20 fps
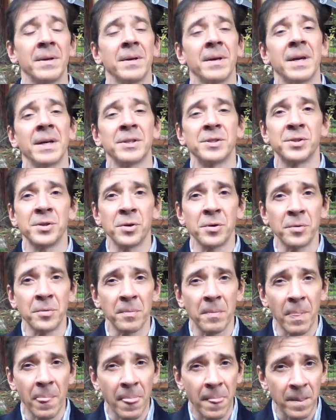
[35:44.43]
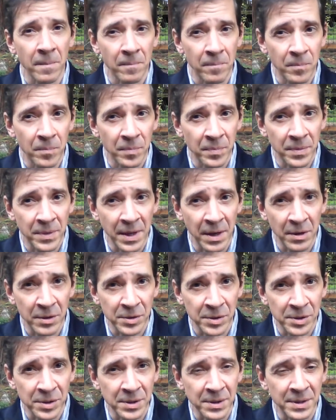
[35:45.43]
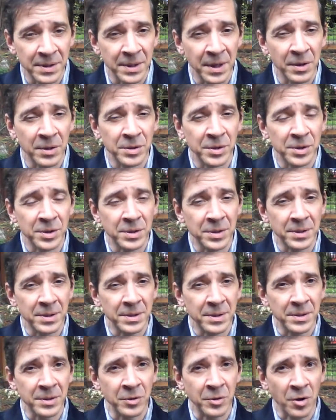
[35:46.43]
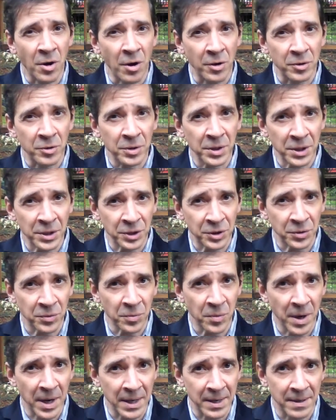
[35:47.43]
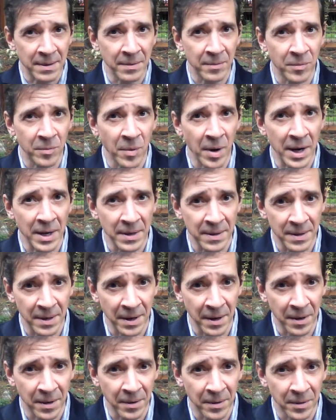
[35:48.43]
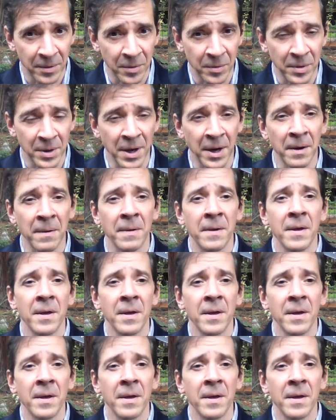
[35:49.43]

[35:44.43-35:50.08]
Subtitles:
And so there's your contradiction right there, okay?